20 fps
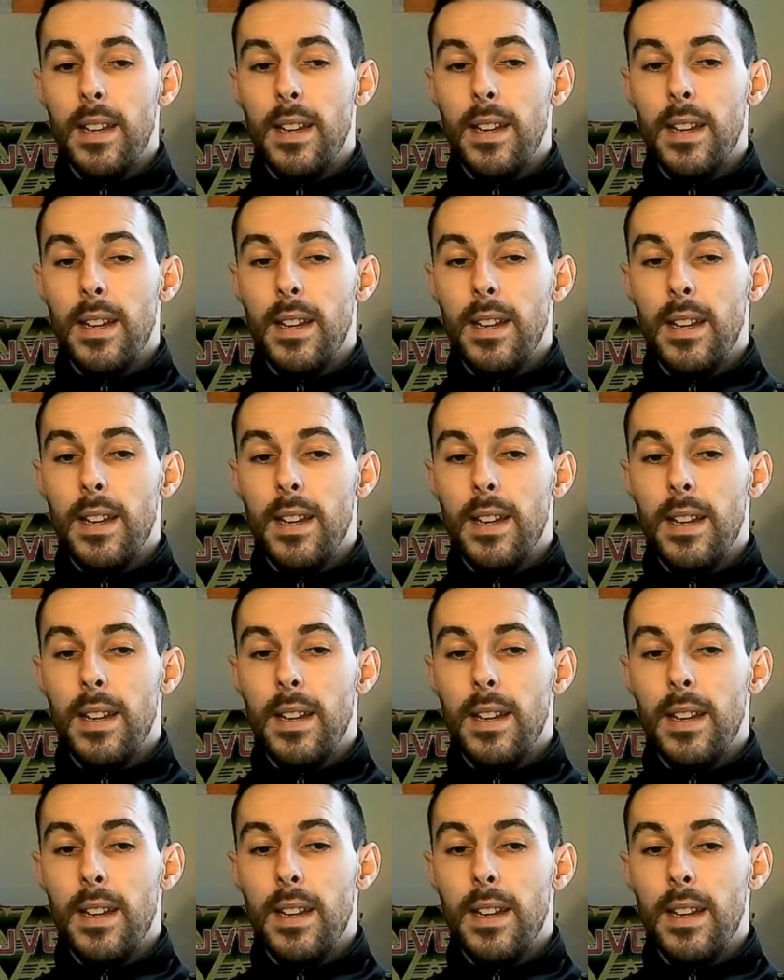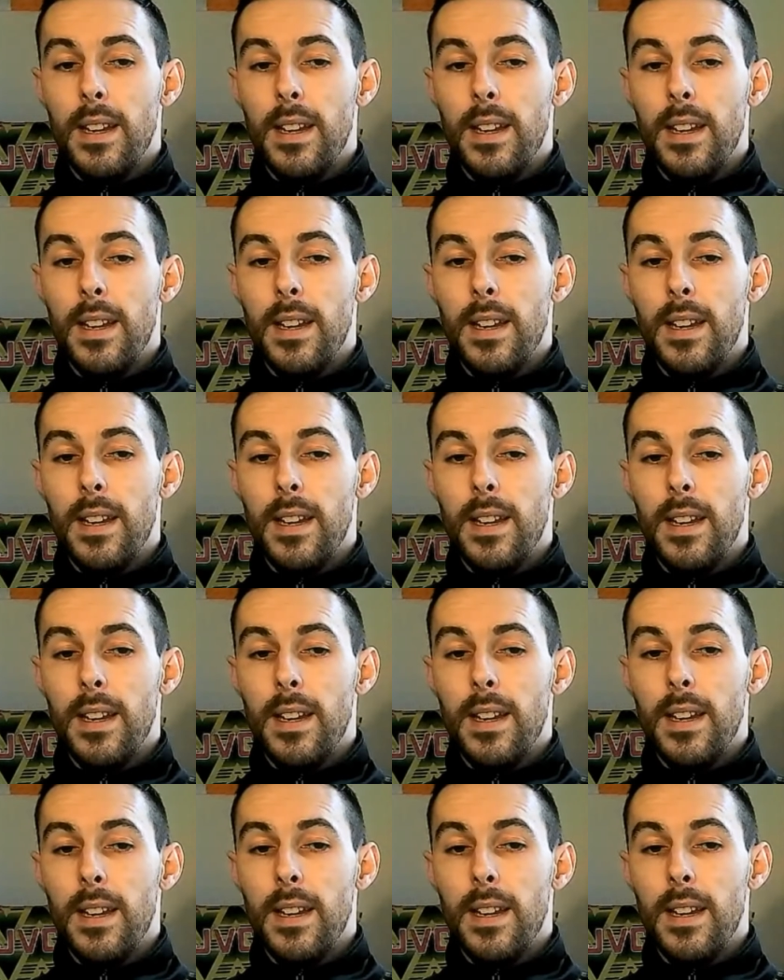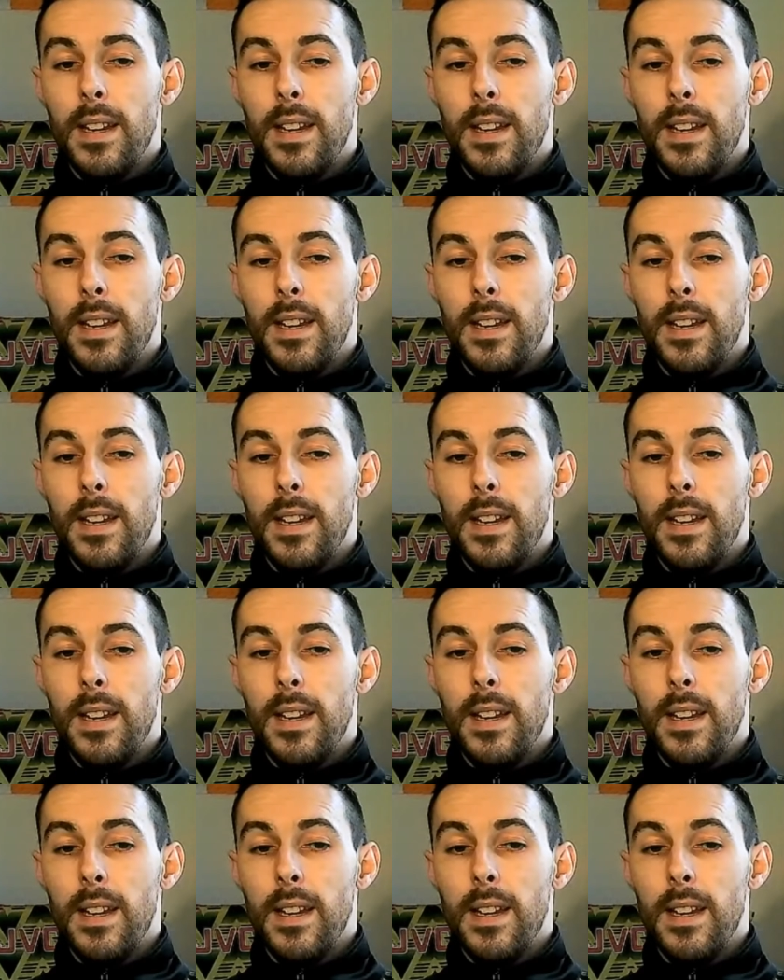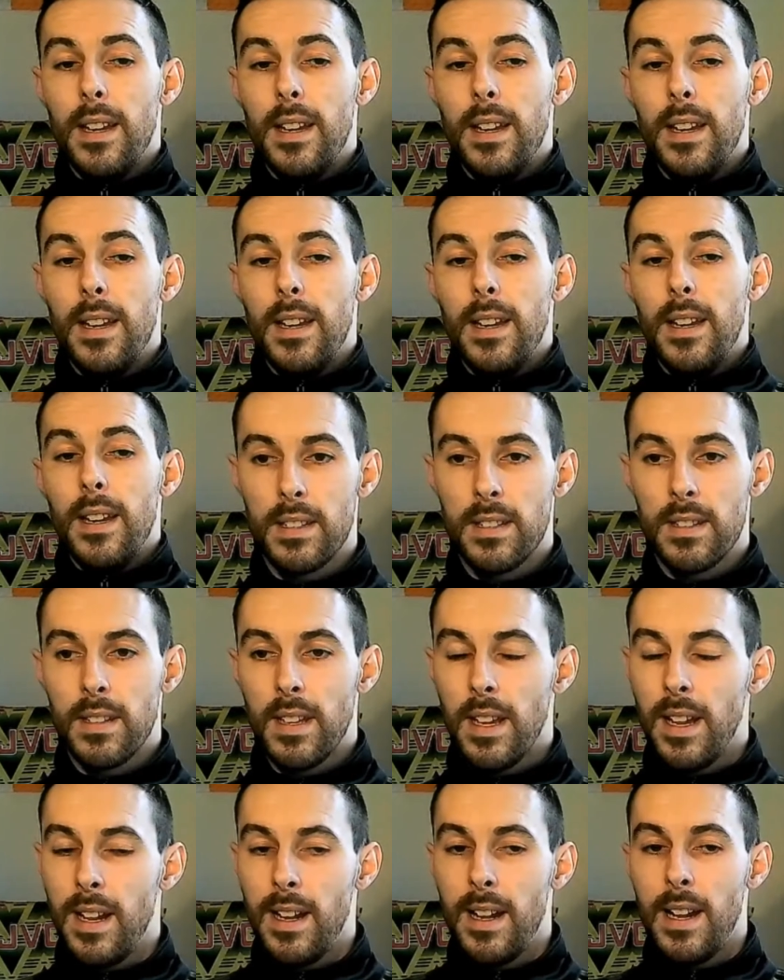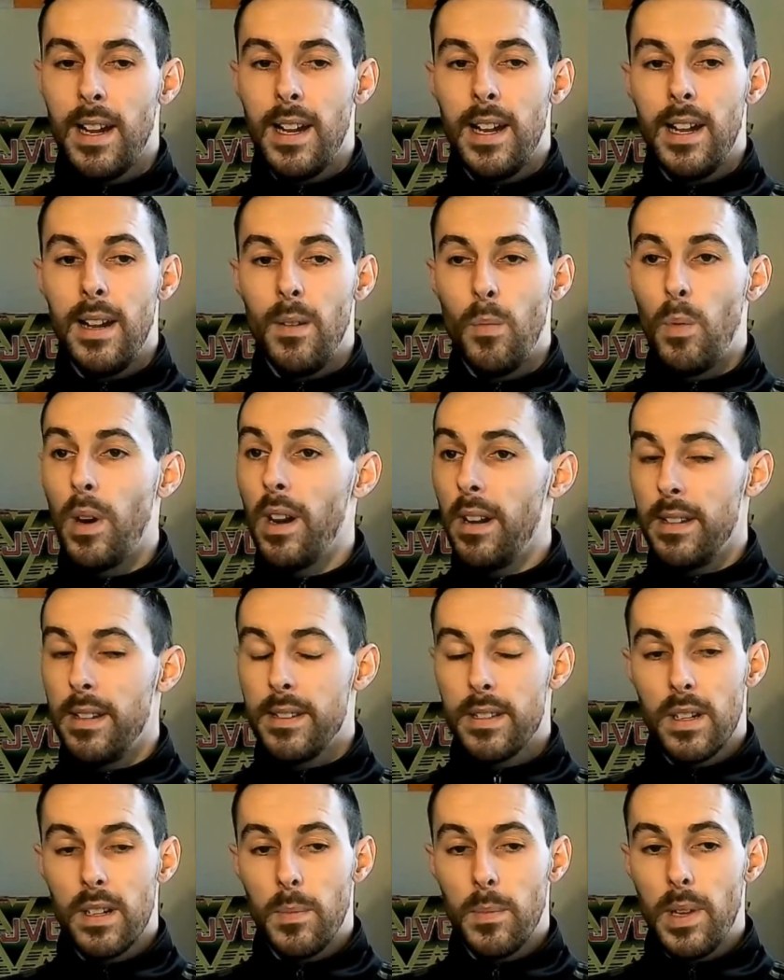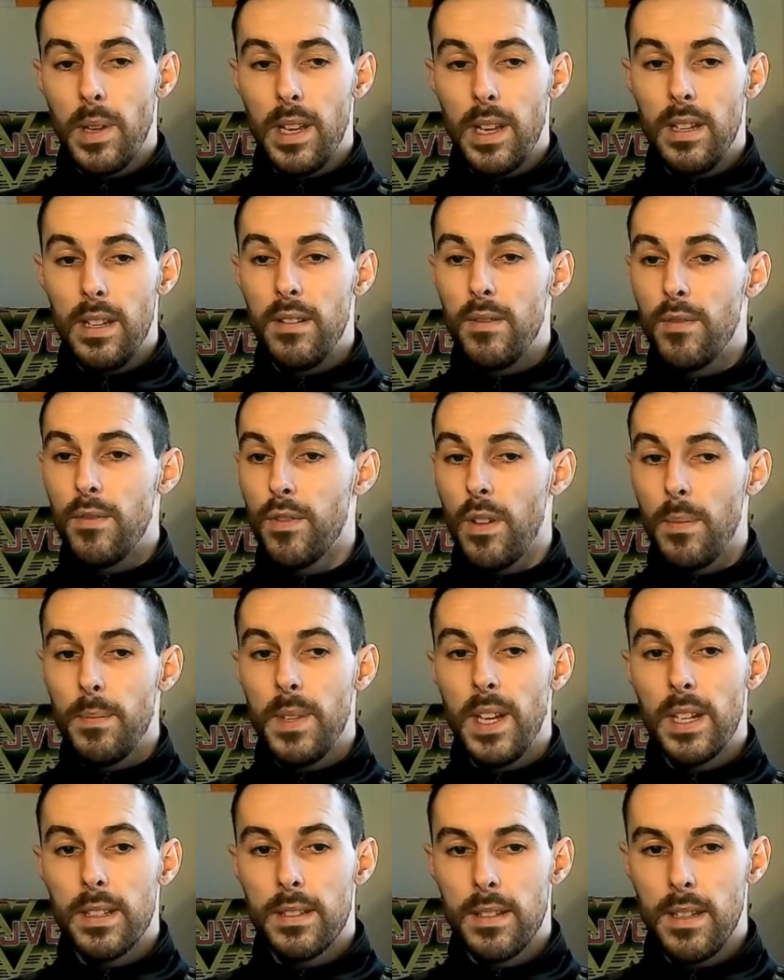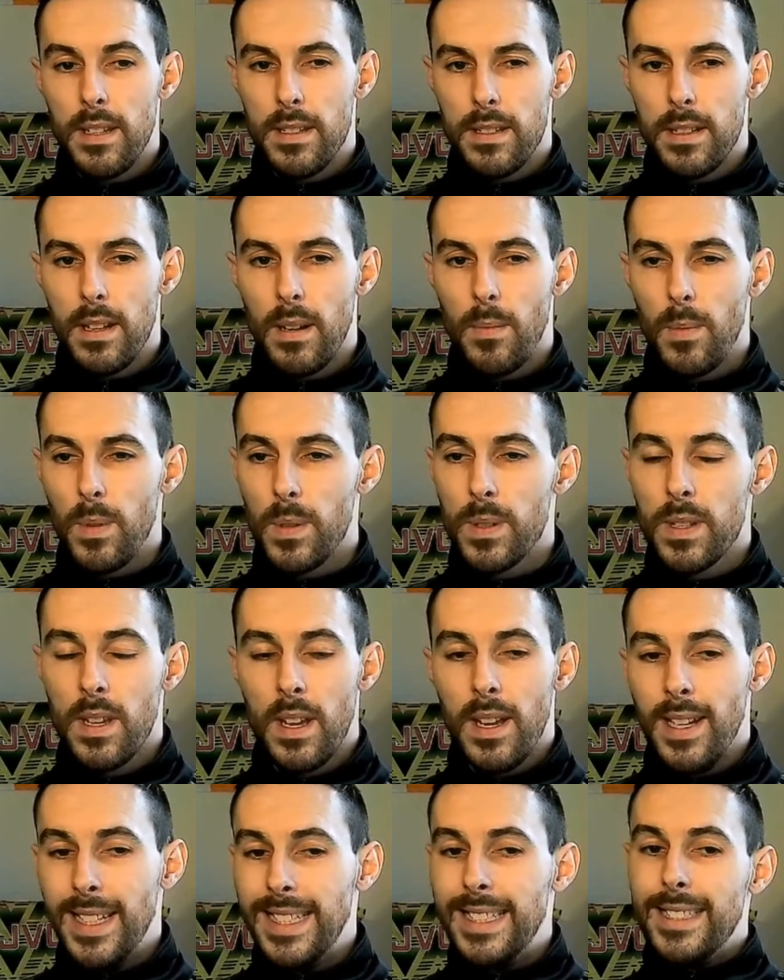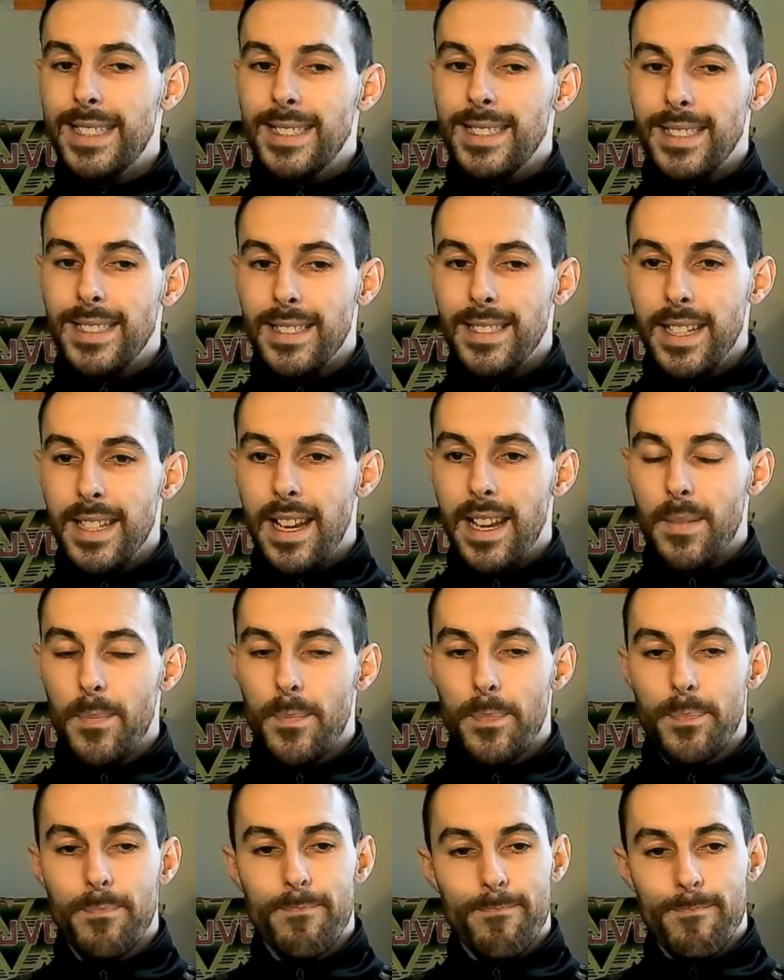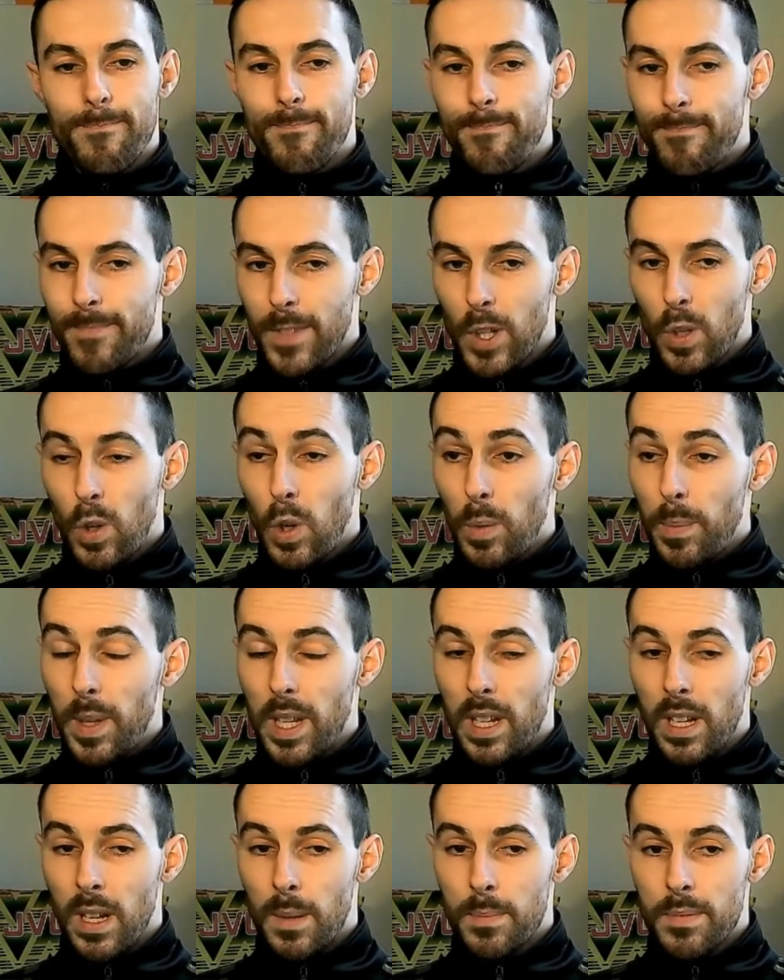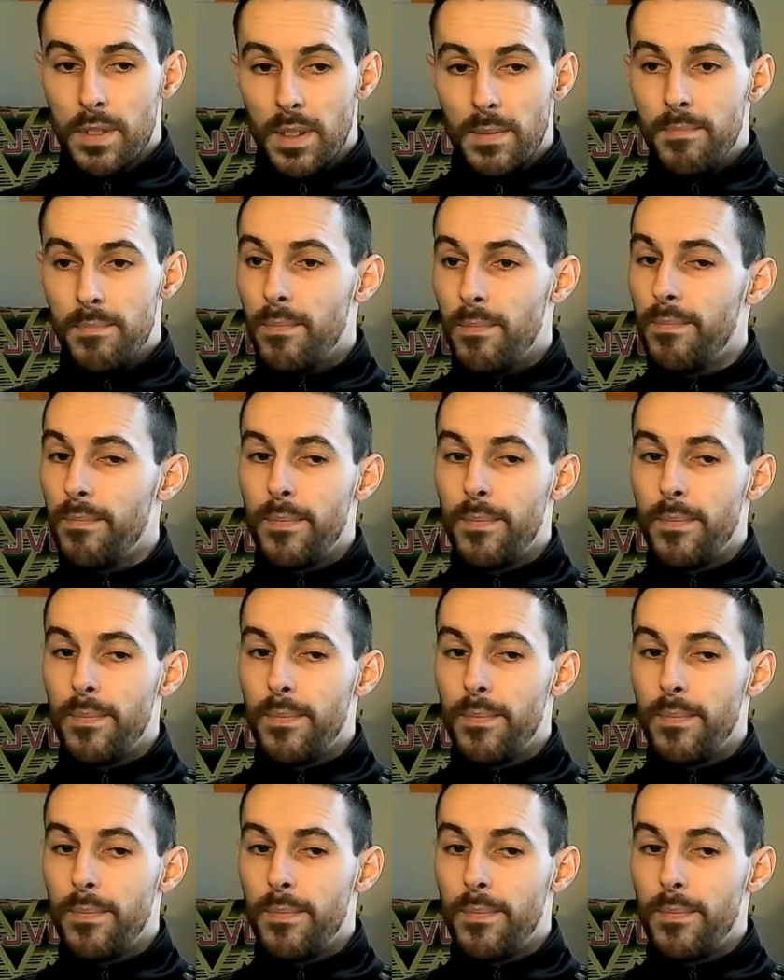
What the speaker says: Until we know what the deal is with his contract, where he's going to be from next season onwards, yeah, could be an option.